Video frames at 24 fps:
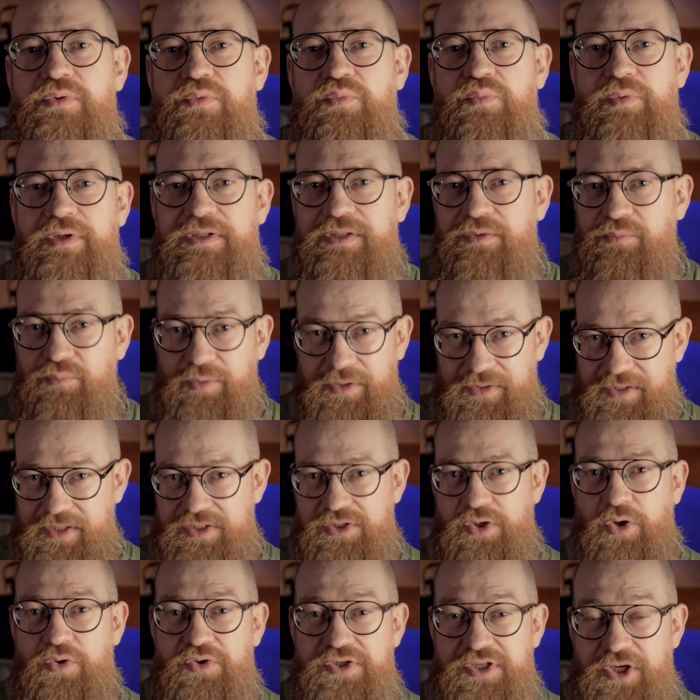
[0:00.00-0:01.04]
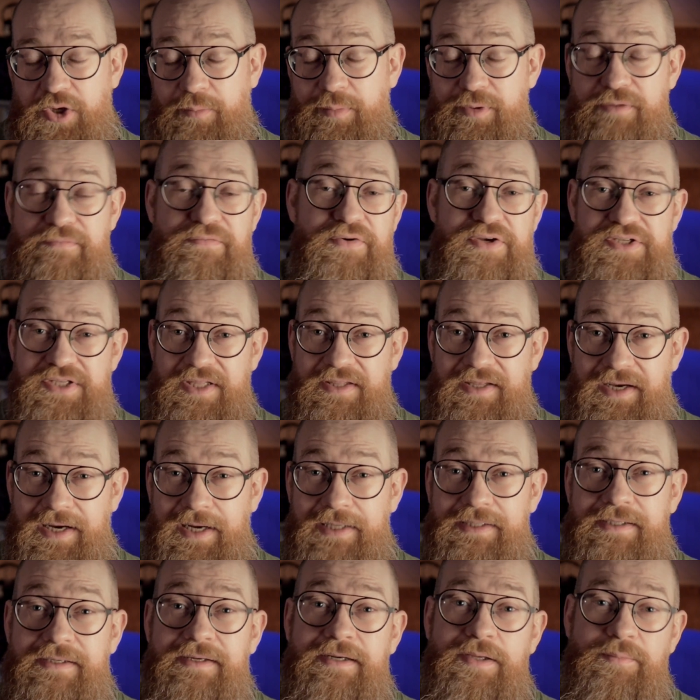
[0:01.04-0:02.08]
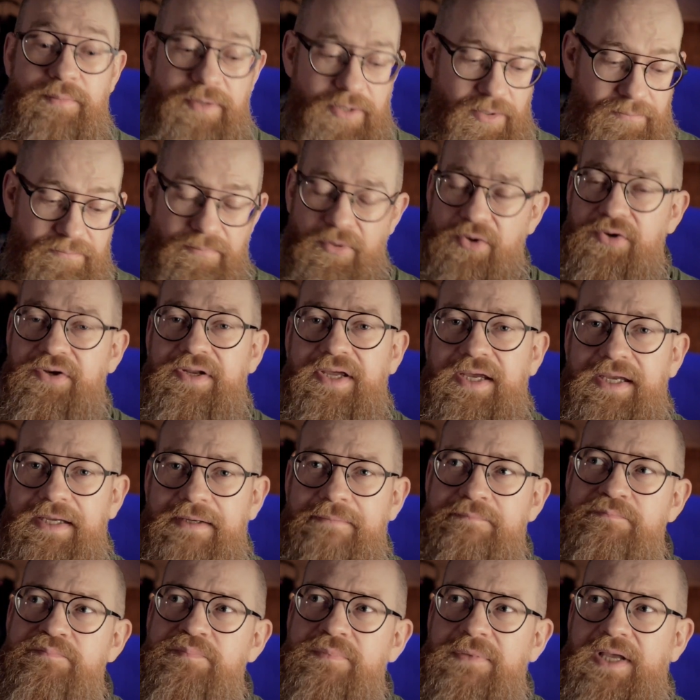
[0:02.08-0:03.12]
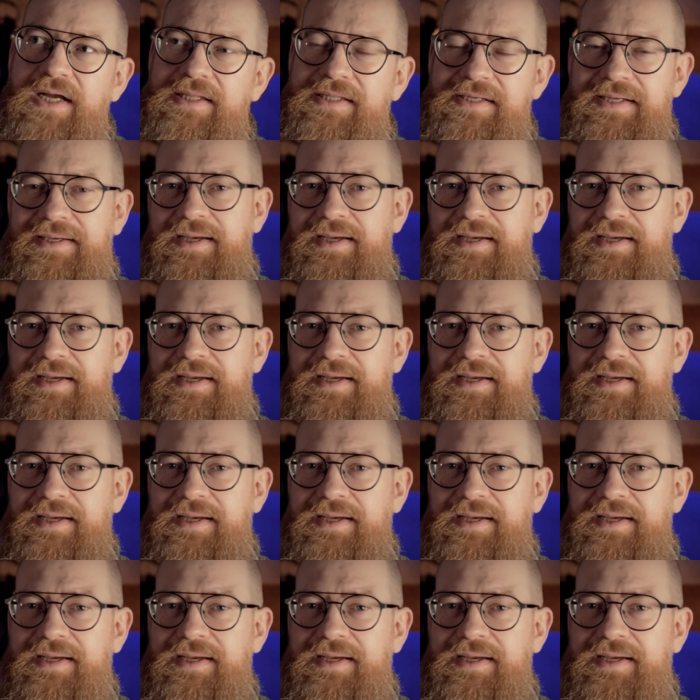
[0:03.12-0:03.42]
with this whole setup, or the first thing that I did anyway, on Monday, I did a